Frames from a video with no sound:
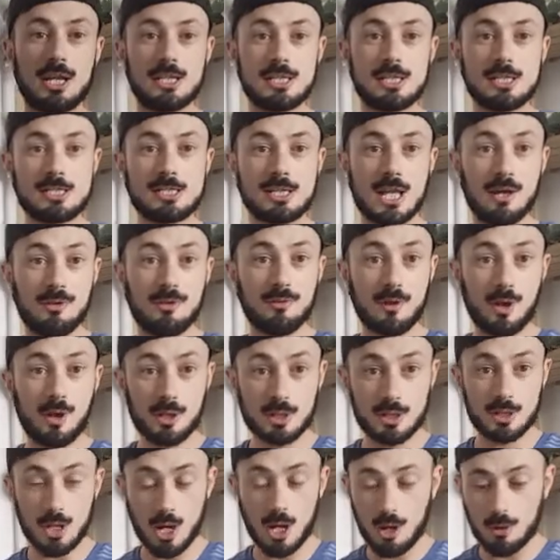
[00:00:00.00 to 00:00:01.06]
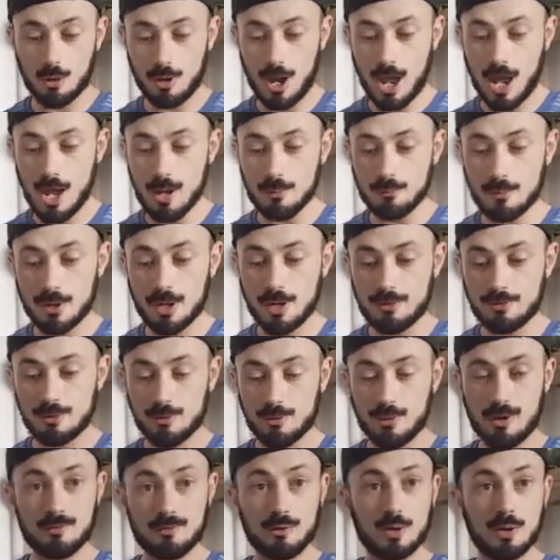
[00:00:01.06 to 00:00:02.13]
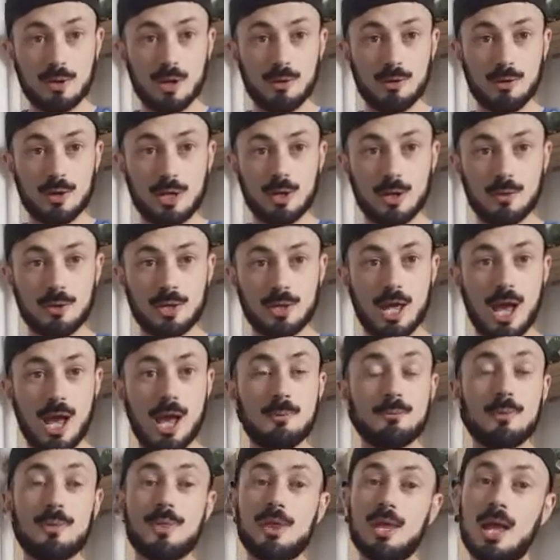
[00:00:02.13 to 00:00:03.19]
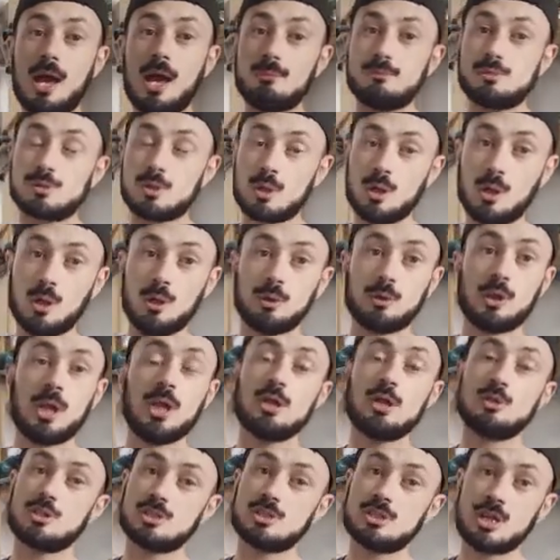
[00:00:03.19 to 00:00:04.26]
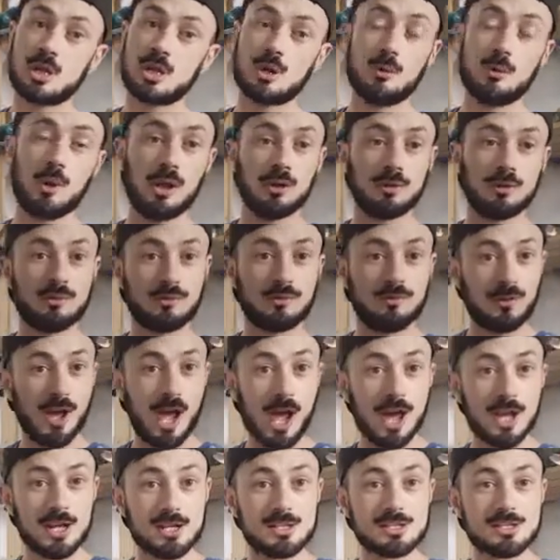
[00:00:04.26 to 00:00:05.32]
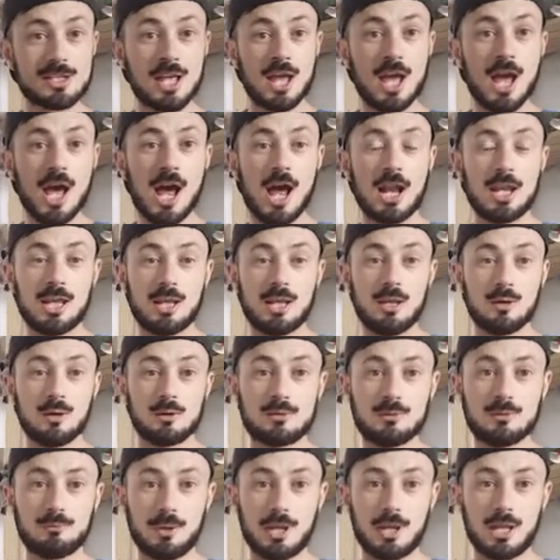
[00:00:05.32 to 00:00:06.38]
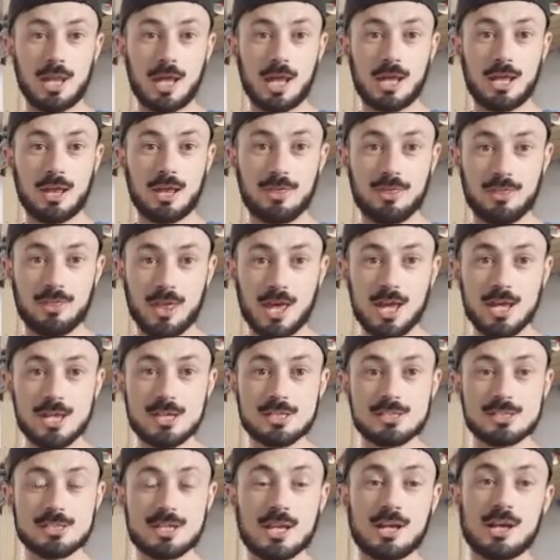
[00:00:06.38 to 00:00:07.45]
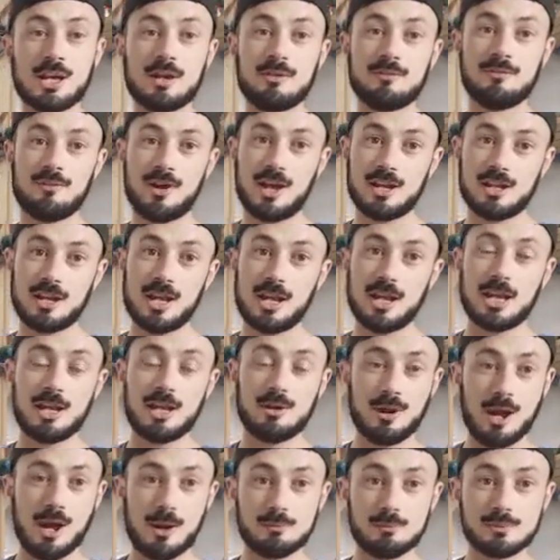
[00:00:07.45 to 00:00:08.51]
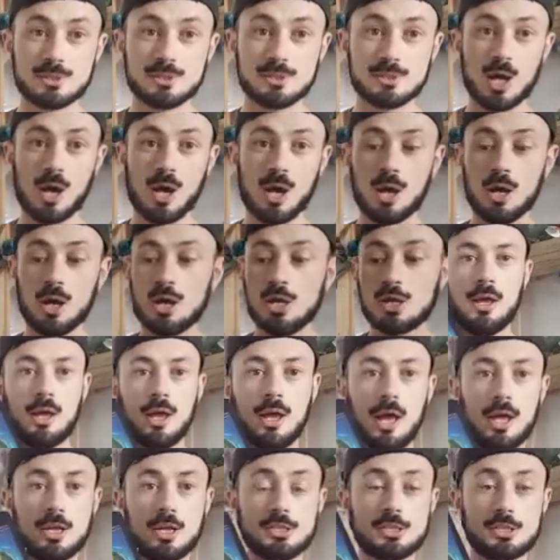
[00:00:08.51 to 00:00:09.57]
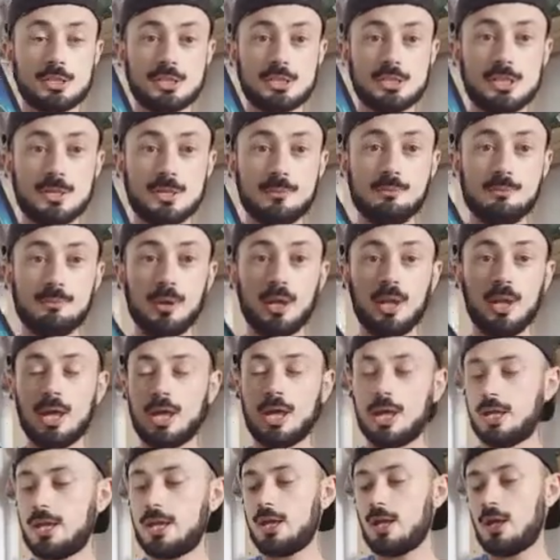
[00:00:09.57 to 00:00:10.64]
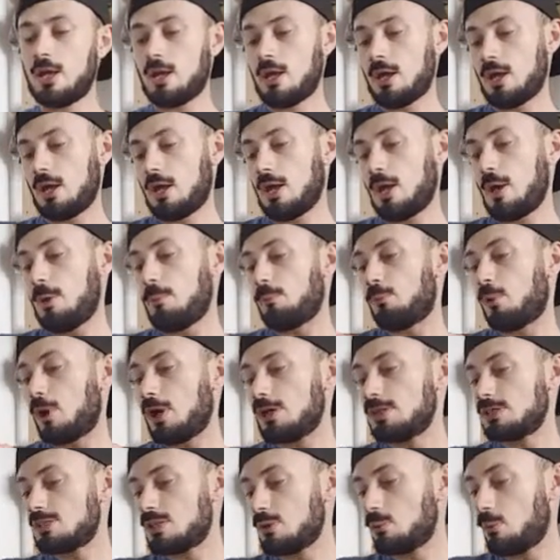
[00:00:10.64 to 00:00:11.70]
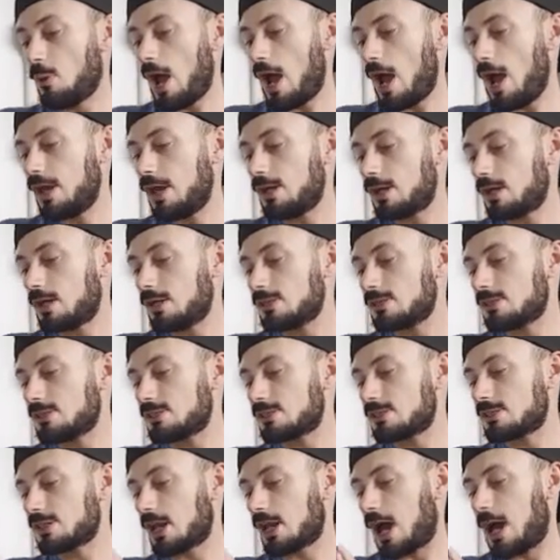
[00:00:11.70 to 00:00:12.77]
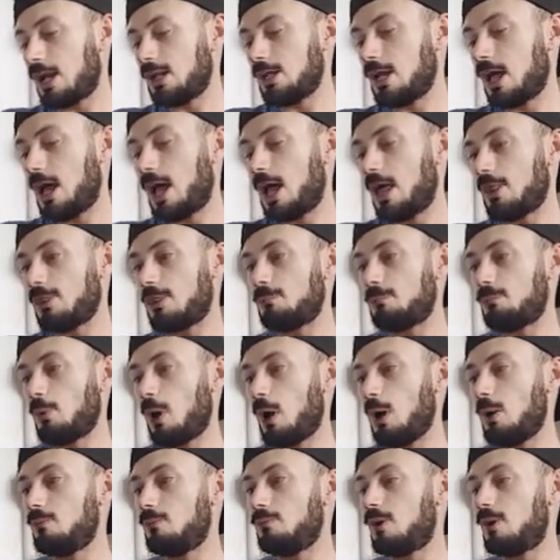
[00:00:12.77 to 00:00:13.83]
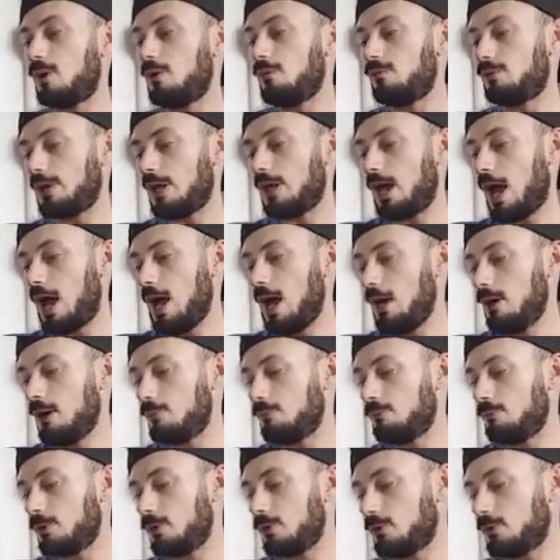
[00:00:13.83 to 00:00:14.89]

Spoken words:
it in yourself on your app. If you haven't already got the app's called Jurassic World Facts, and it looks a bit like this. You can find it in your app store, and just simply press the word scan at the bottom of the app,